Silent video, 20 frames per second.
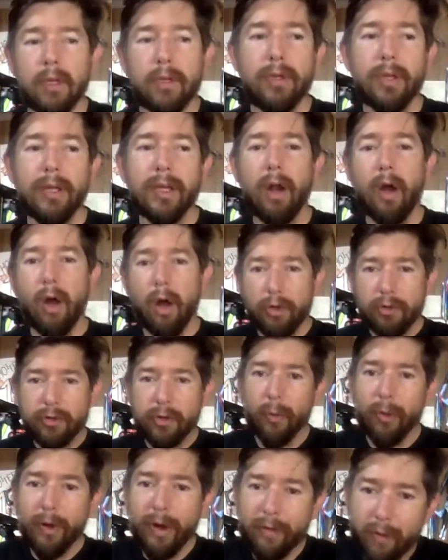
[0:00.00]
You can also,
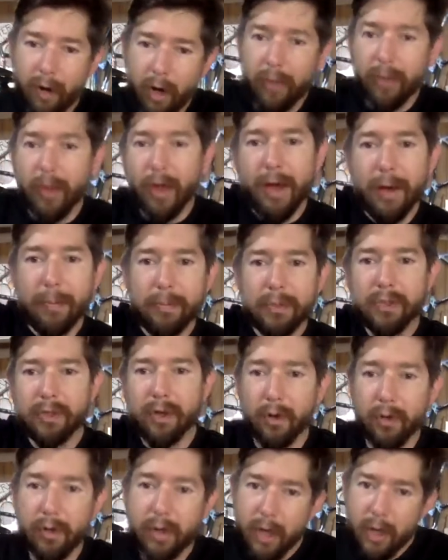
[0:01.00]
whenever on the
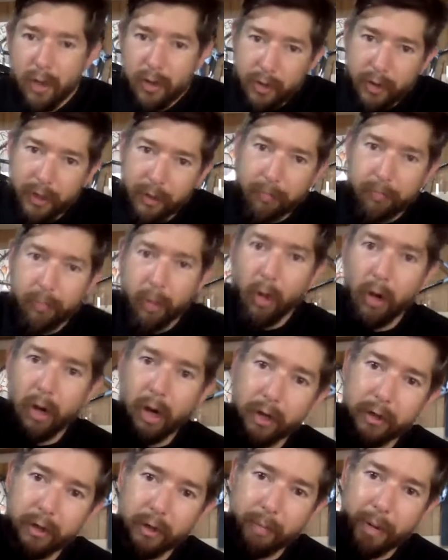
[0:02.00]
upstroke, you can pull
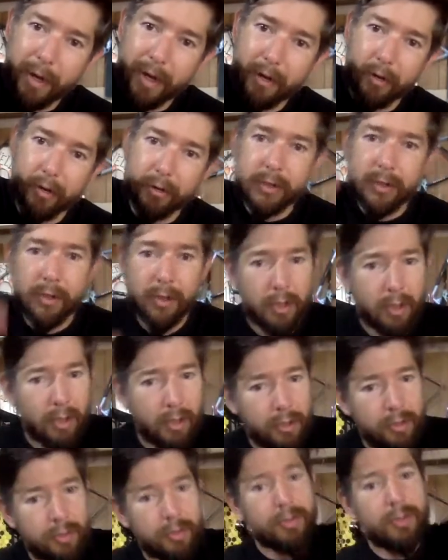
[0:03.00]
on your pedals
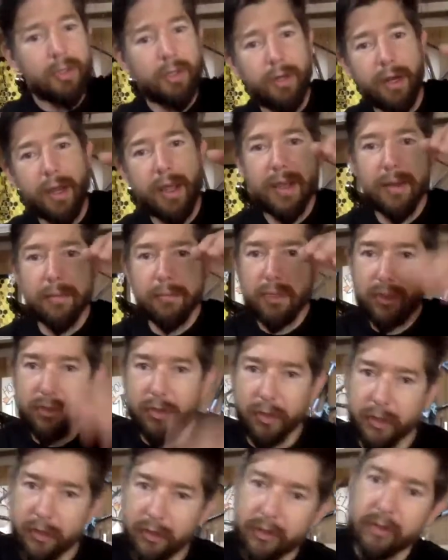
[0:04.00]
using your
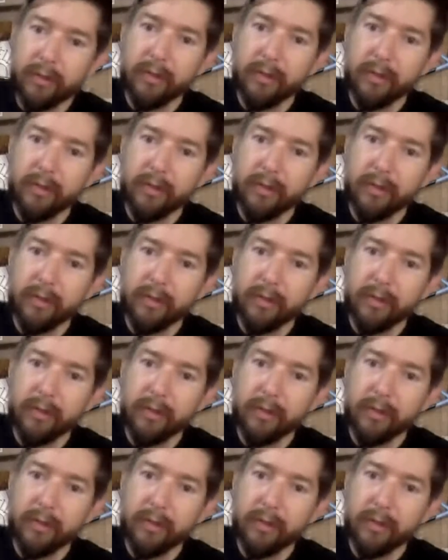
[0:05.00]
hamstrings